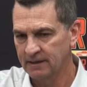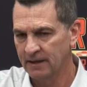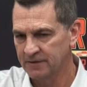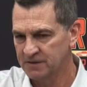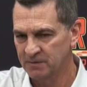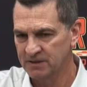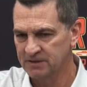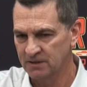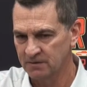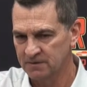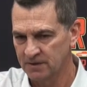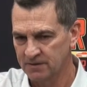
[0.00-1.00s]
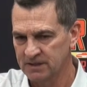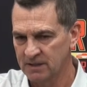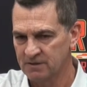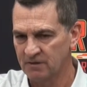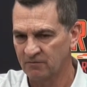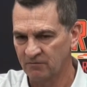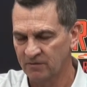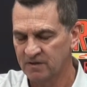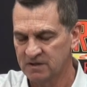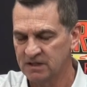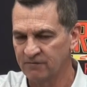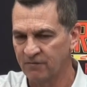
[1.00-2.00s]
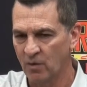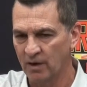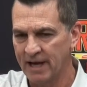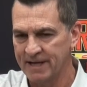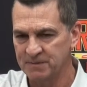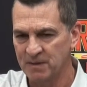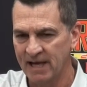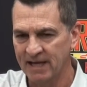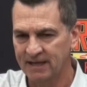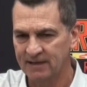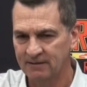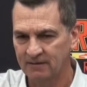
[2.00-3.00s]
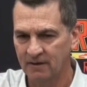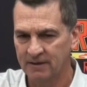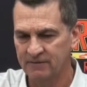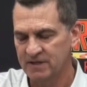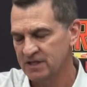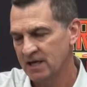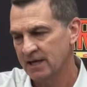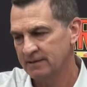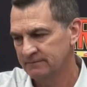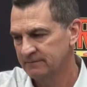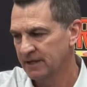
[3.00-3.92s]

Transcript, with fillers: Now, there's going to be certain teams that send four guys back on every shot.